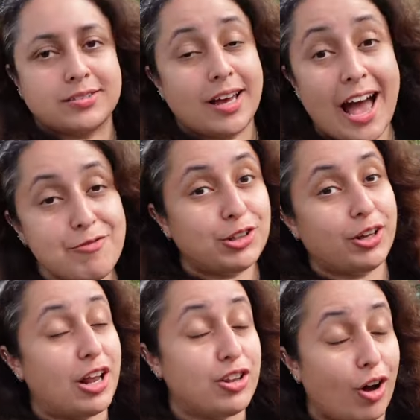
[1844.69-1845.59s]
And I haven't
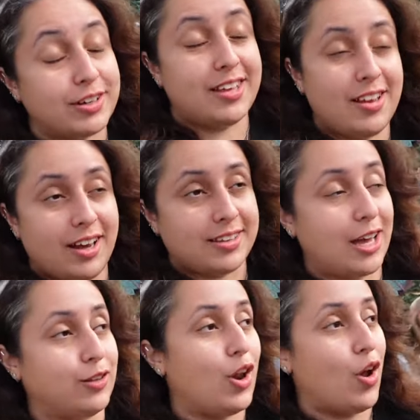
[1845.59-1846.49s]
done a long day like
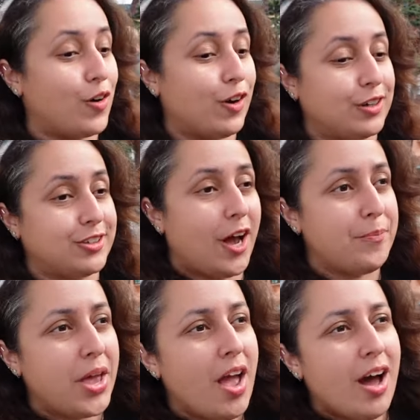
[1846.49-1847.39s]
that in a long, long
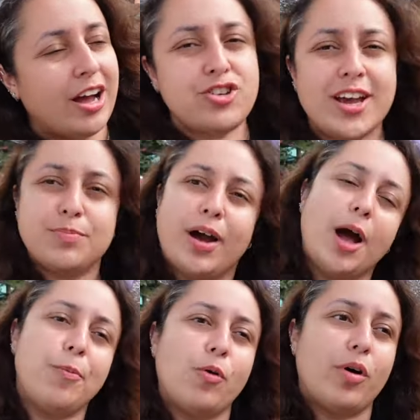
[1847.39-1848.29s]
time. I checked my
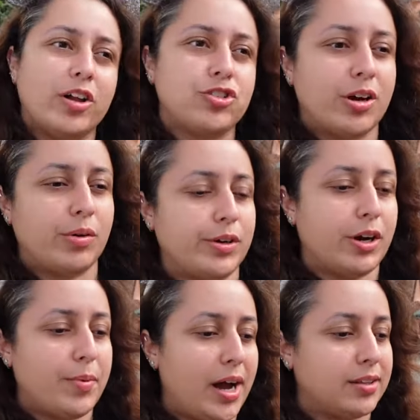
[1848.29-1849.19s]
Apple Watch uh, when we
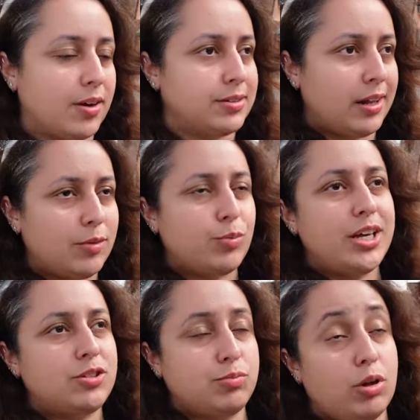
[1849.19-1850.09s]
got back to the hotel and
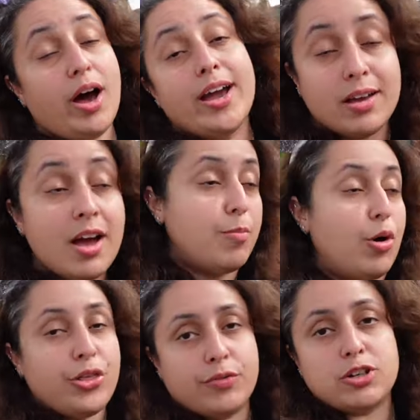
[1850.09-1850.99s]
we, well I,
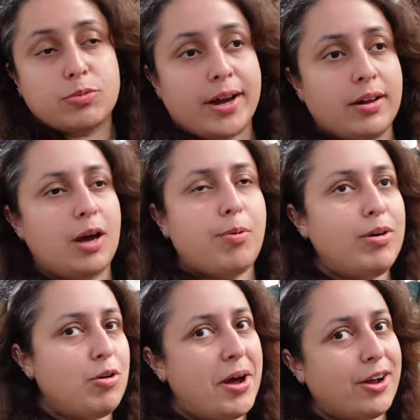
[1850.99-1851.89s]
both of us, Rebecca and I,
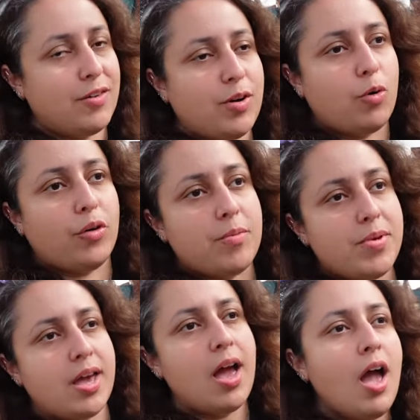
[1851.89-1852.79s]
probably Rebecca even more than
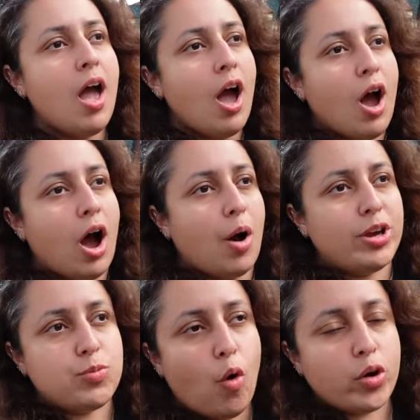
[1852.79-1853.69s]
me, uh,
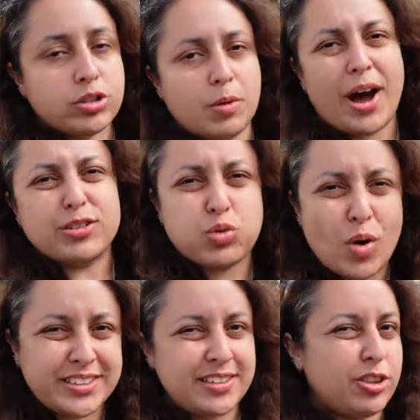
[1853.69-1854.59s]
we'd walked about
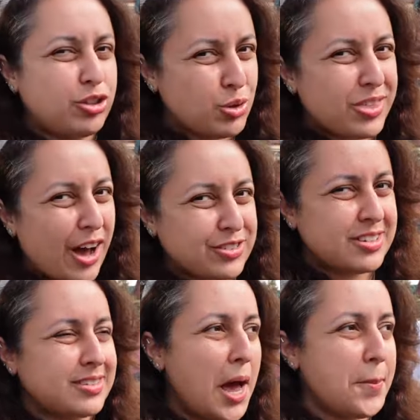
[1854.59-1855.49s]
22,000
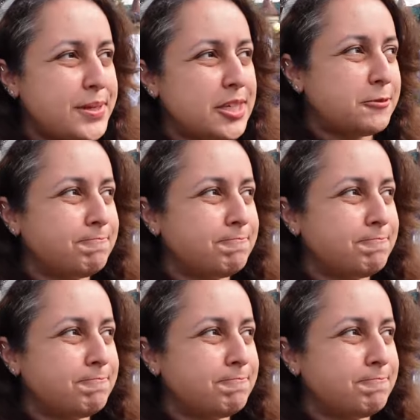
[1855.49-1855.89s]
steps.